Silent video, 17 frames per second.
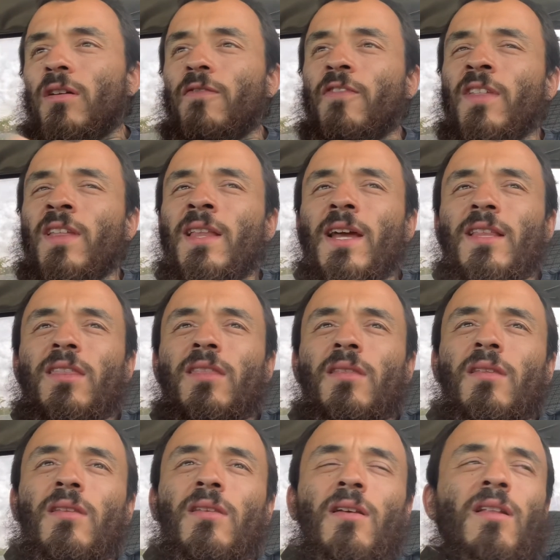feeling like
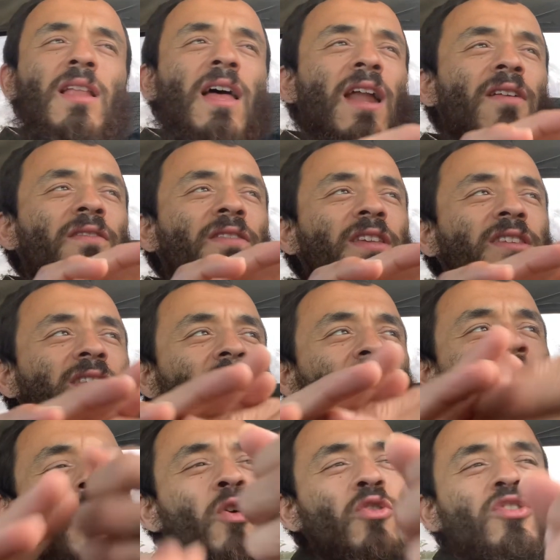a lot of these
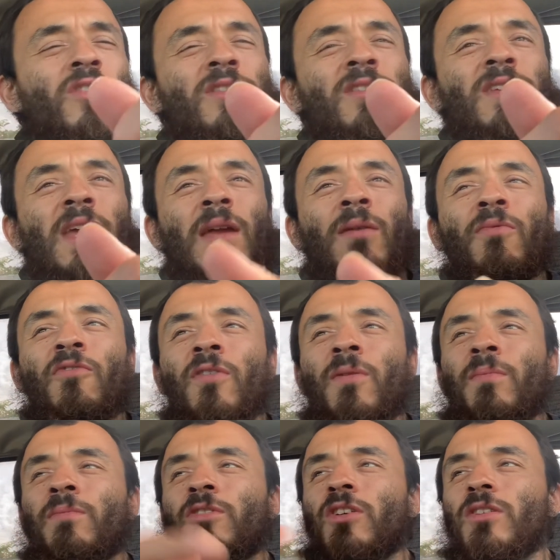emotions came
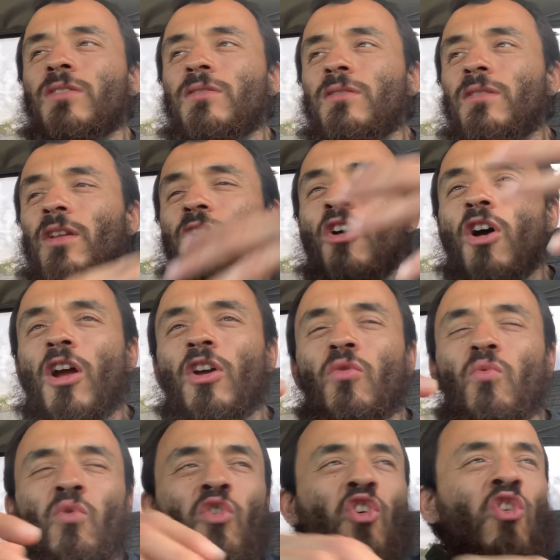from just the dark
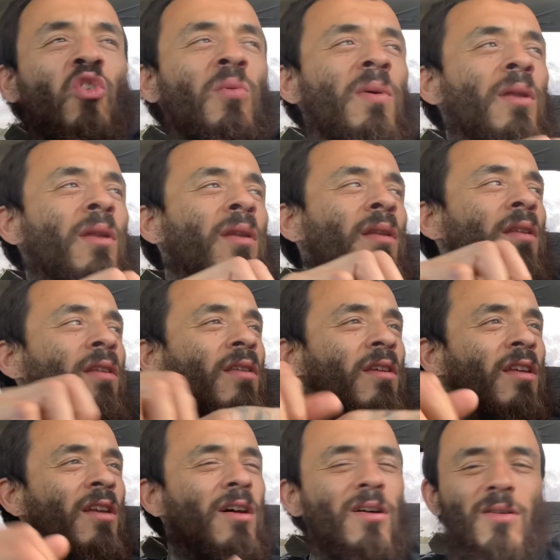room and
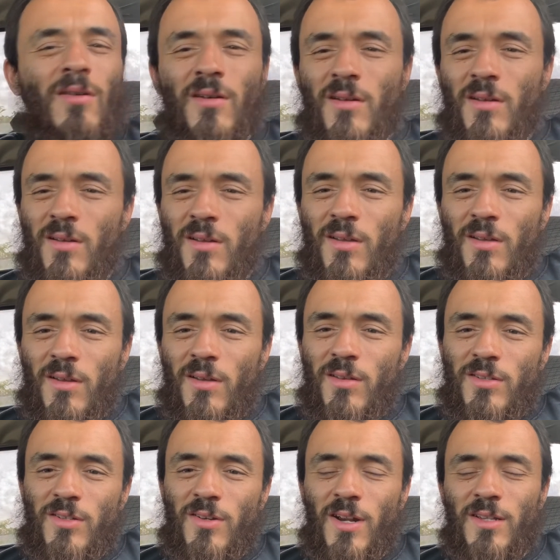you know
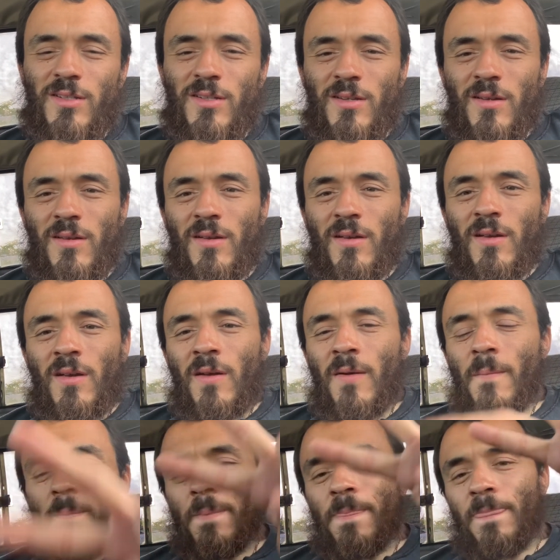it's crazy
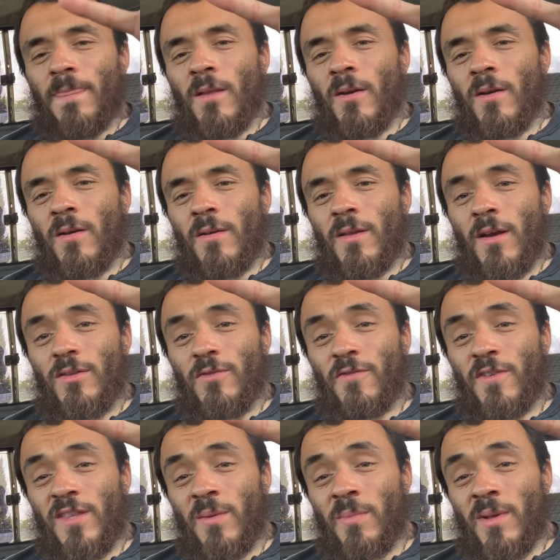that was a
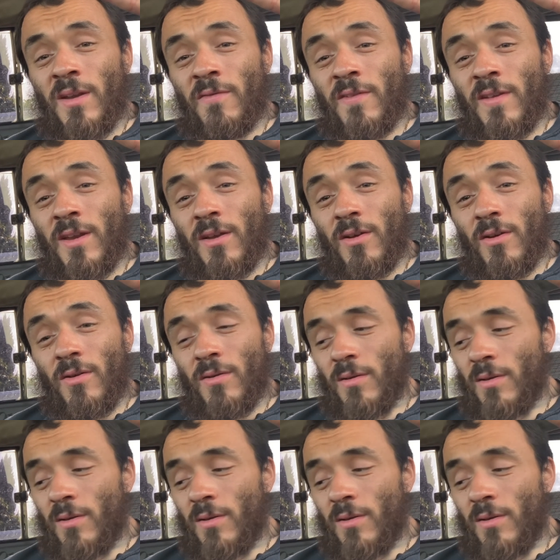50 minute video